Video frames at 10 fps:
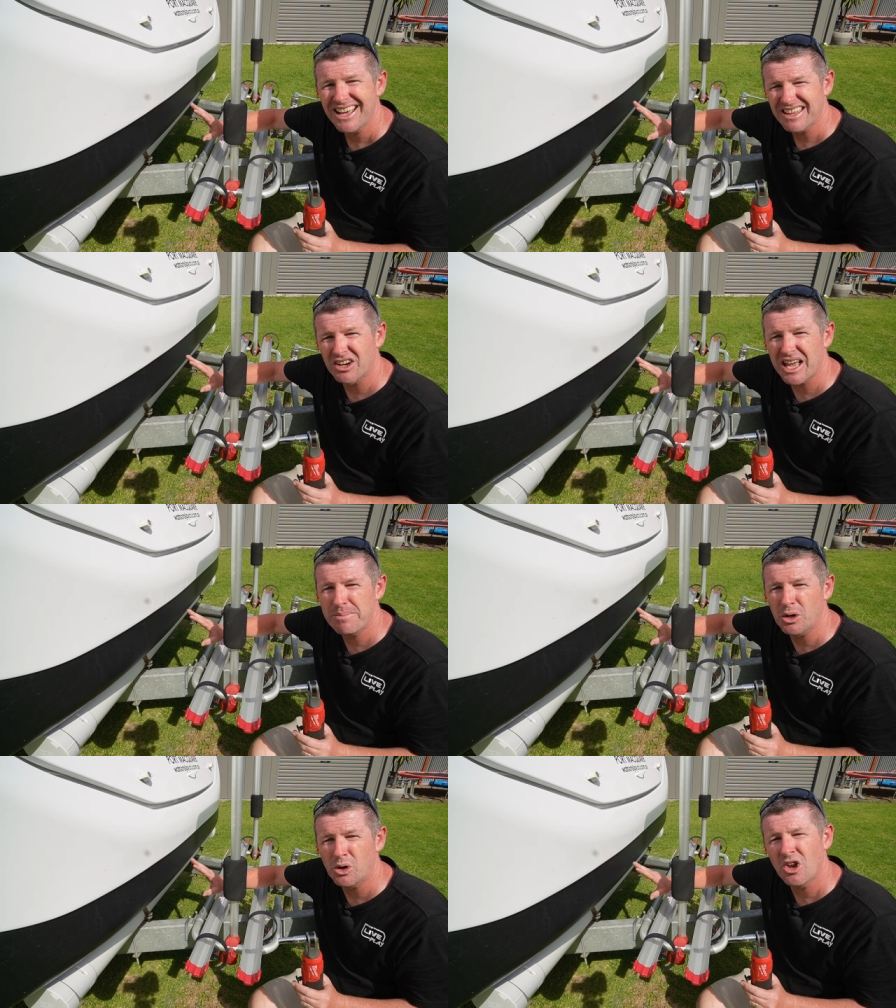That'll keep
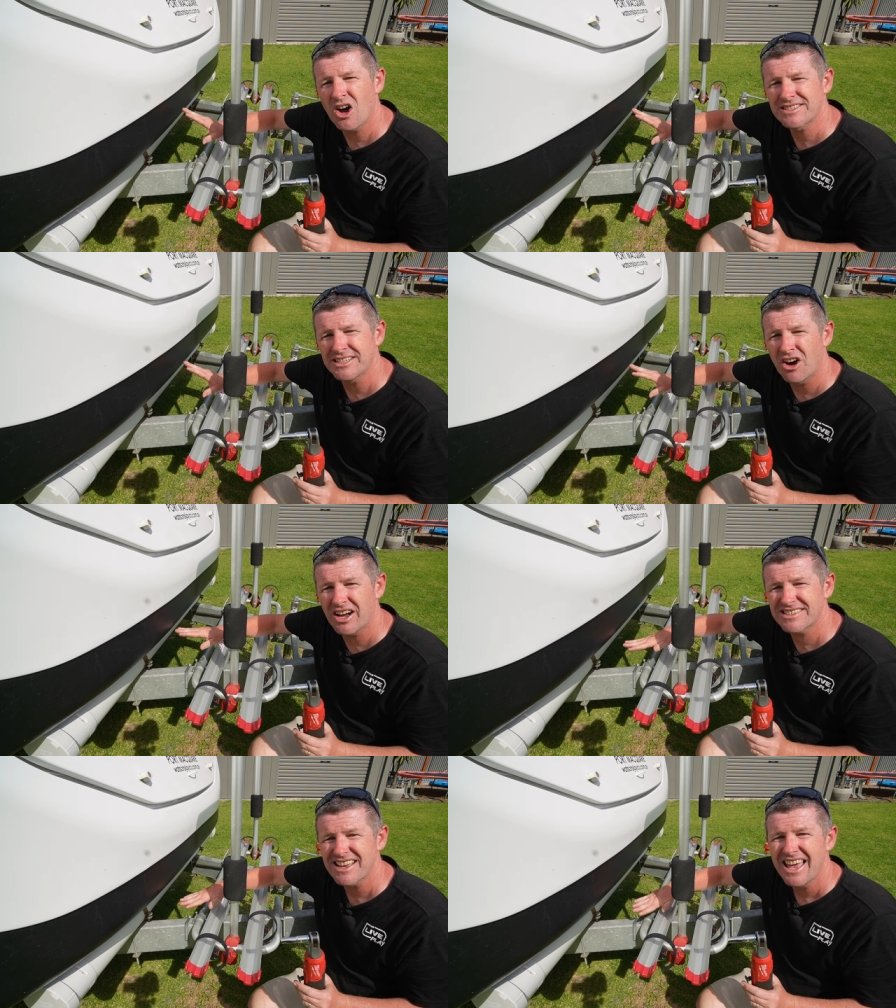it all nicey
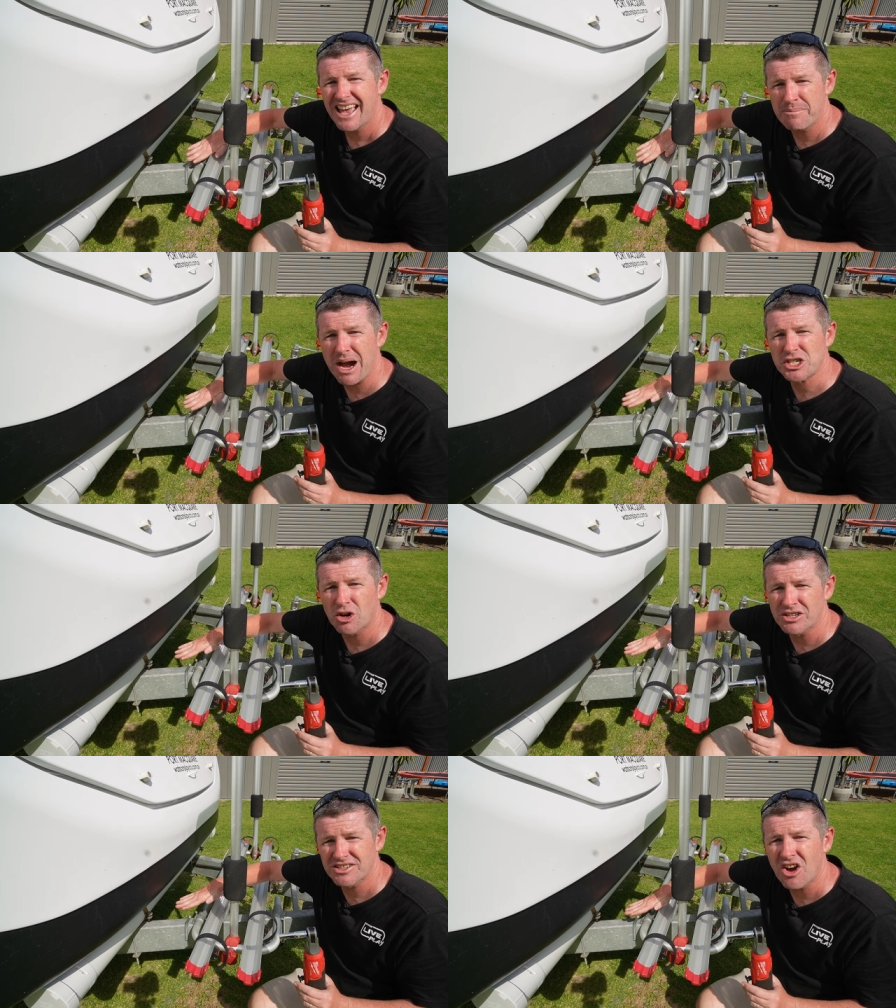nice and make
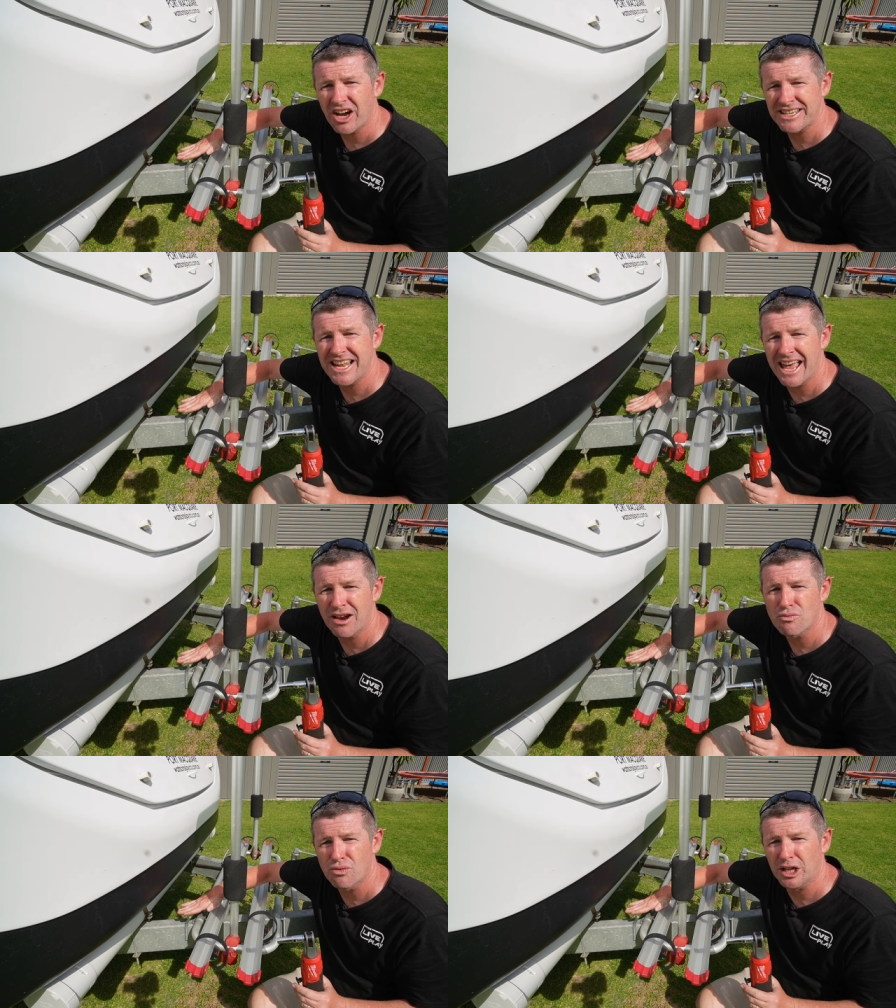sure it's tightened
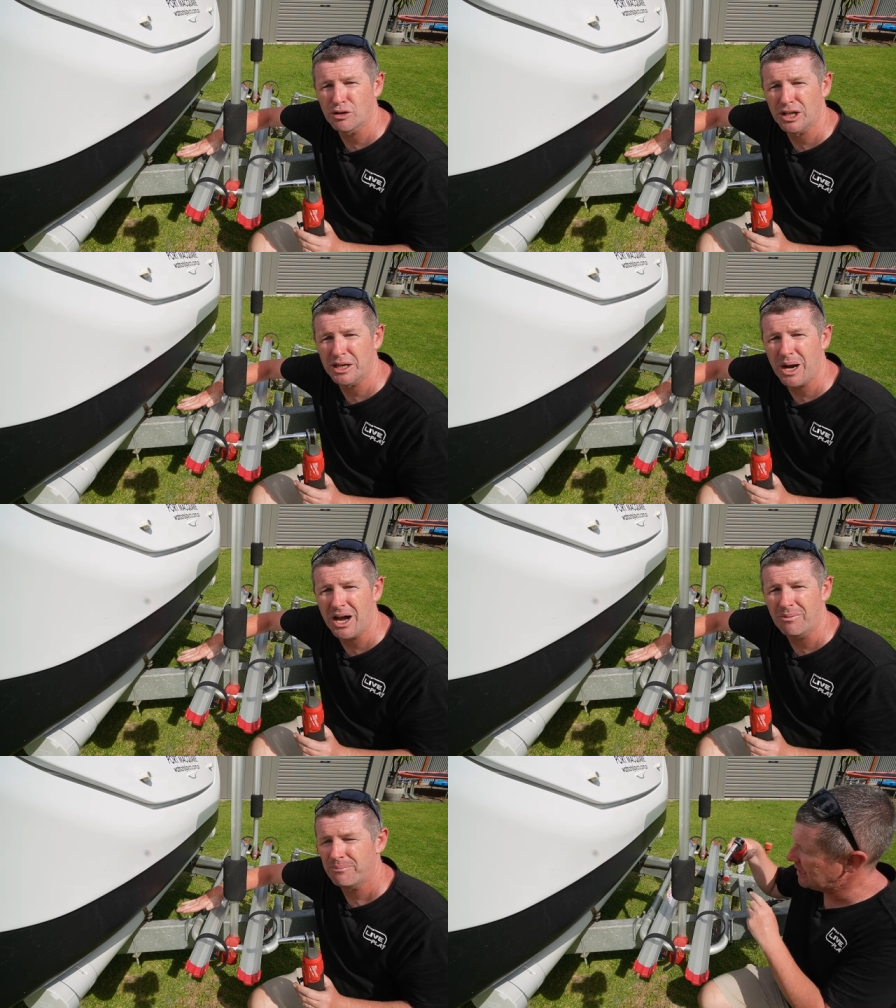down really, really
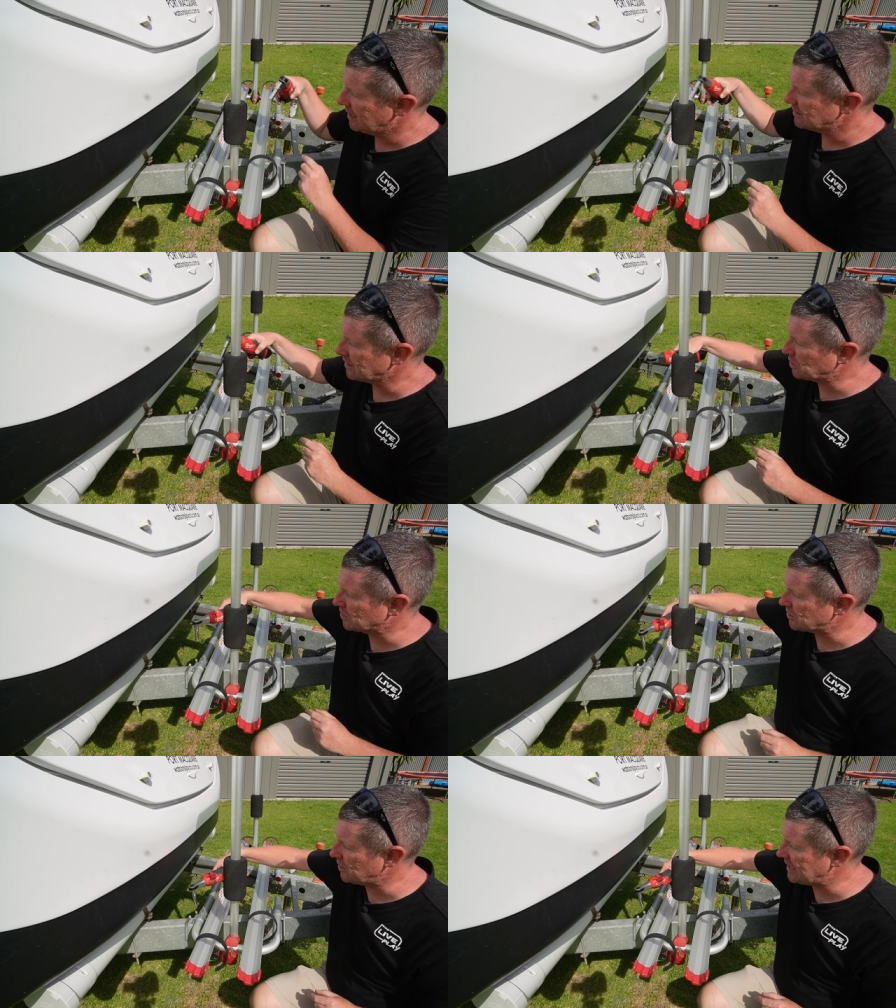well. So we'll just do